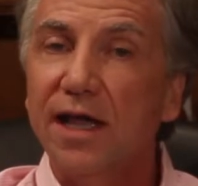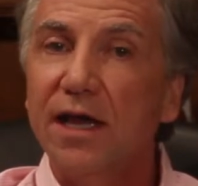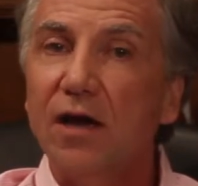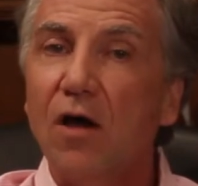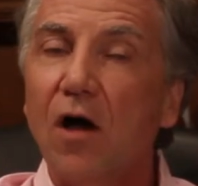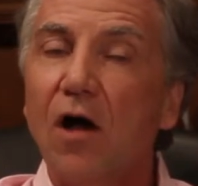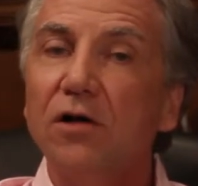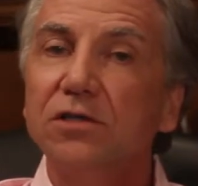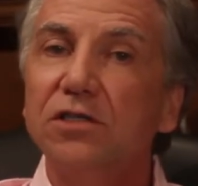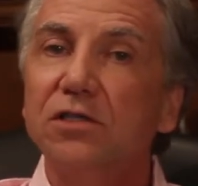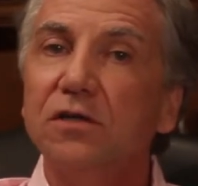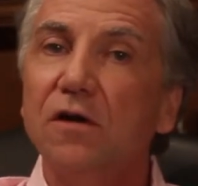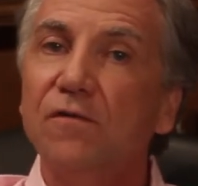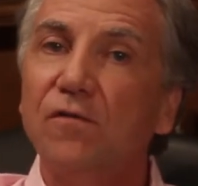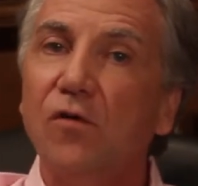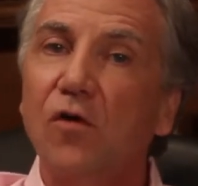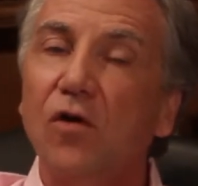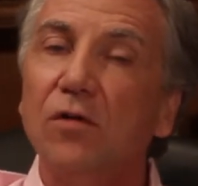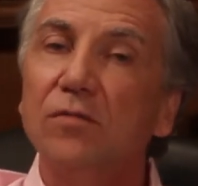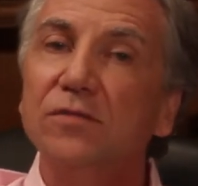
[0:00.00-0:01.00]
It also
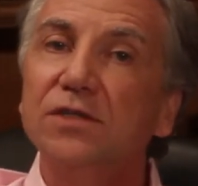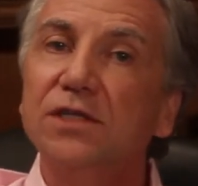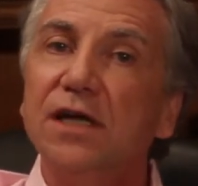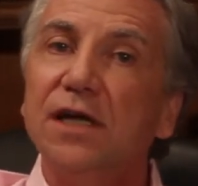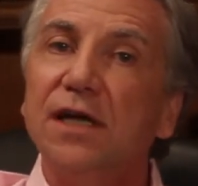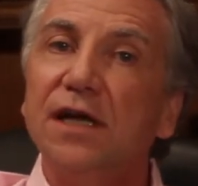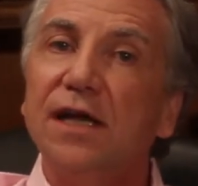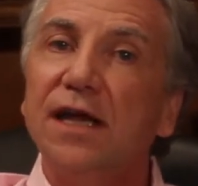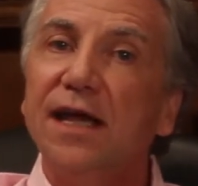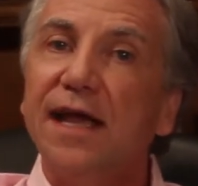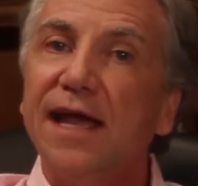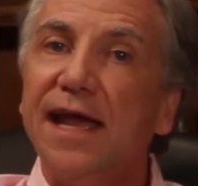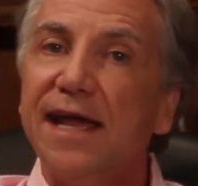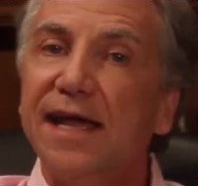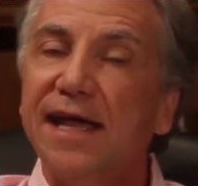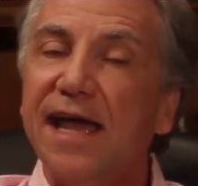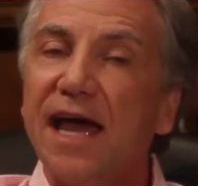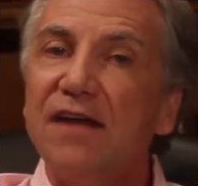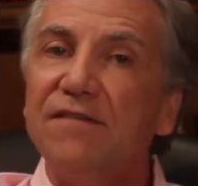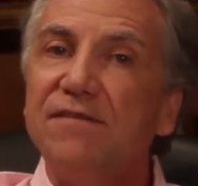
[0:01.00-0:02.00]
forms a
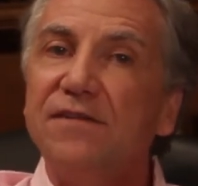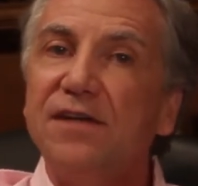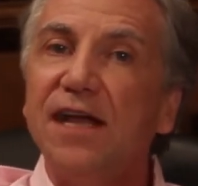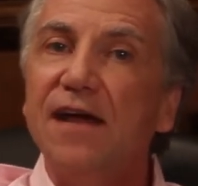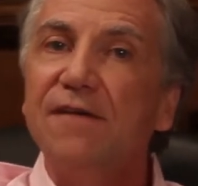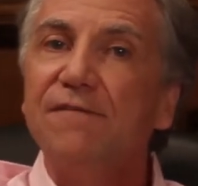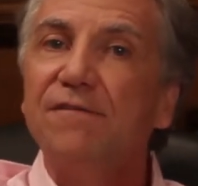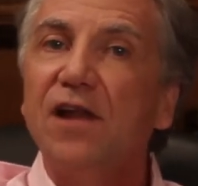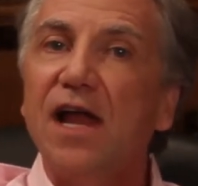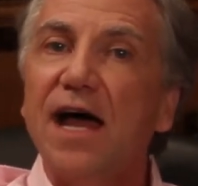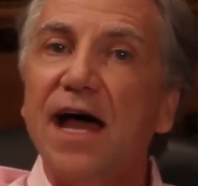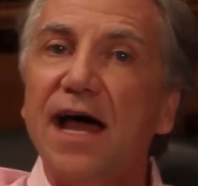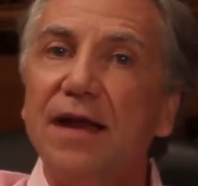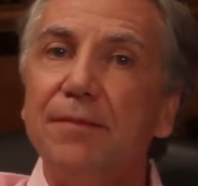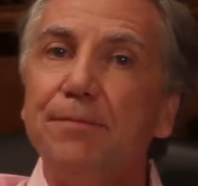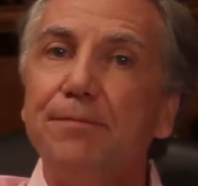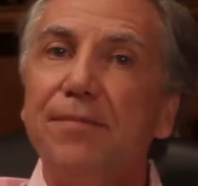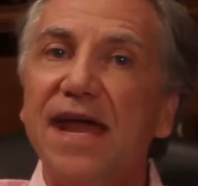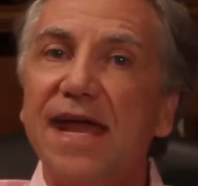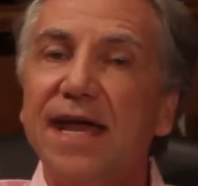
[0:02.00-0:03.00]
kind of
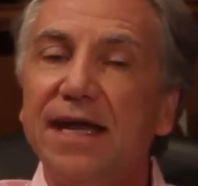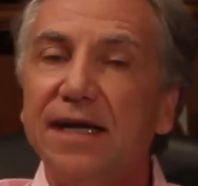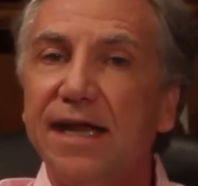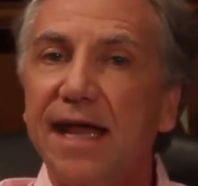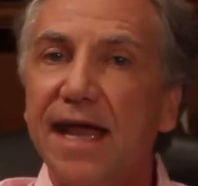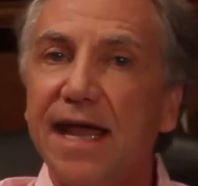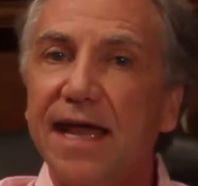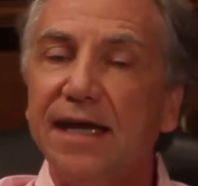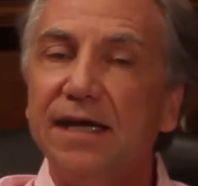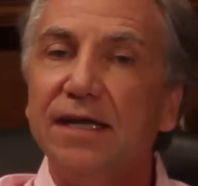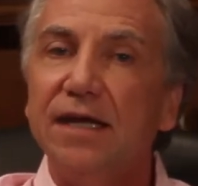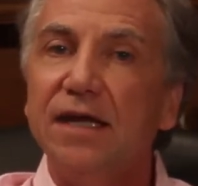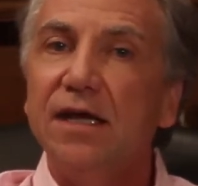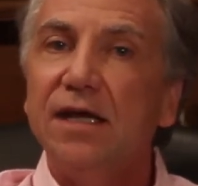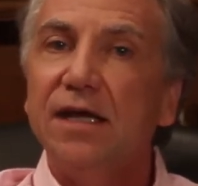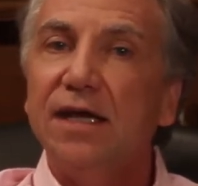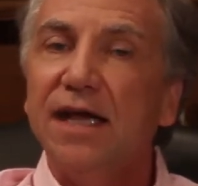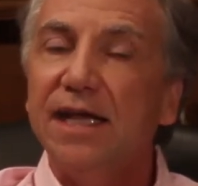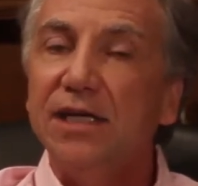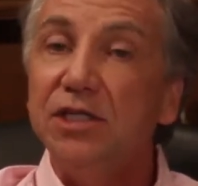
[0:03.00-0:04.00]
Teflon Band-Aid,
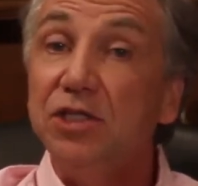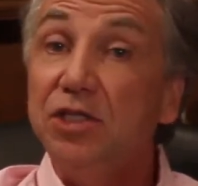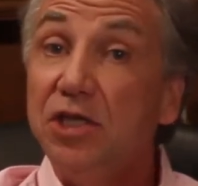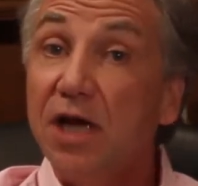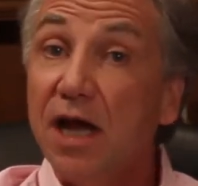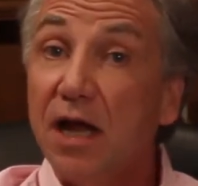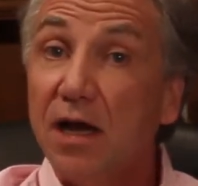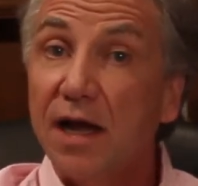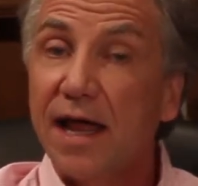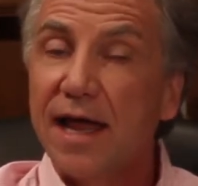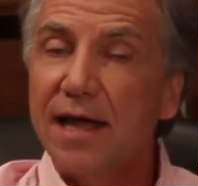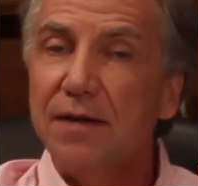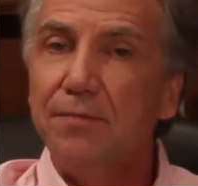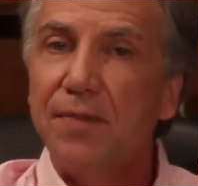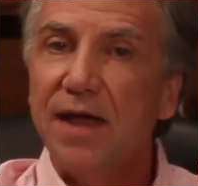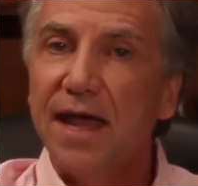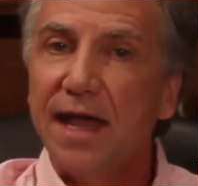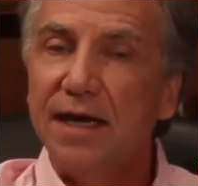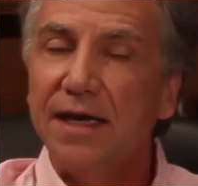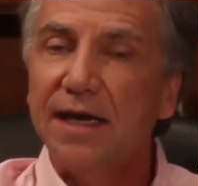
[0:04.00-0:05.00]
a gel-like
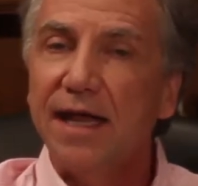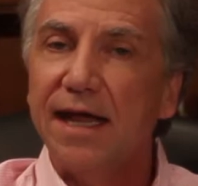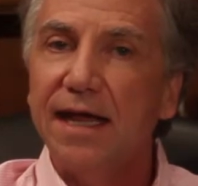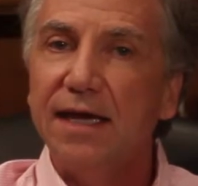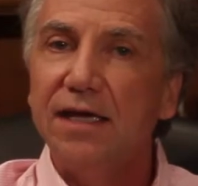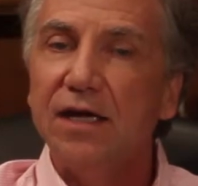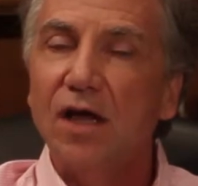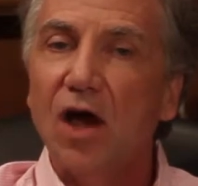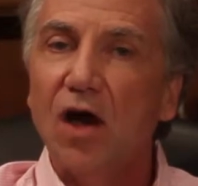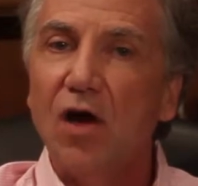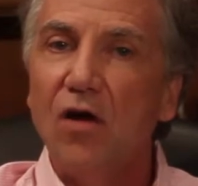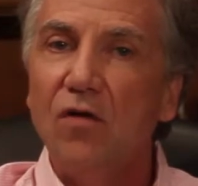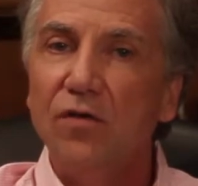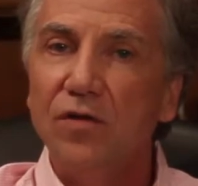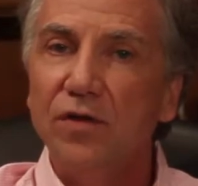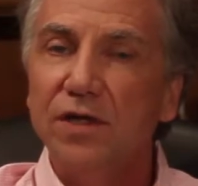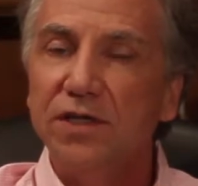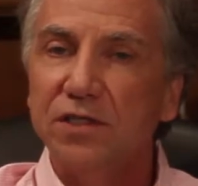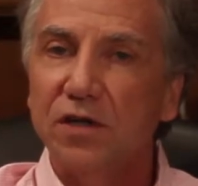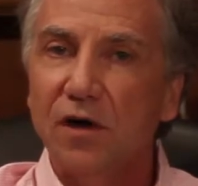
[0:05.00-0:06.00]
Band-Aid
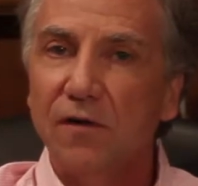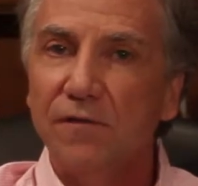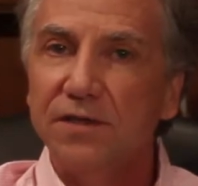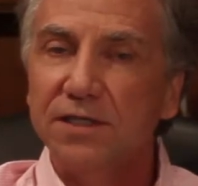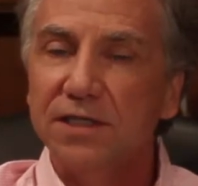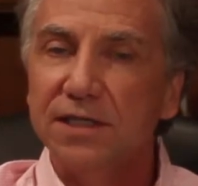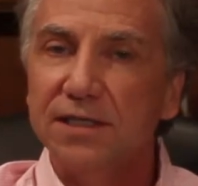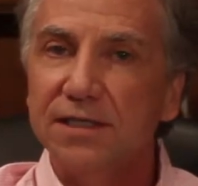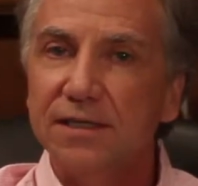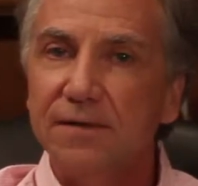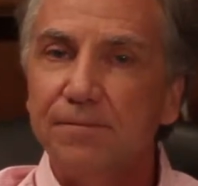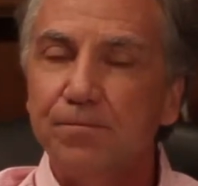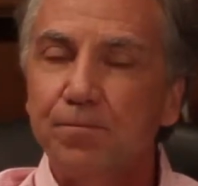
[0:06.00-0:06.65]
over the surfaces.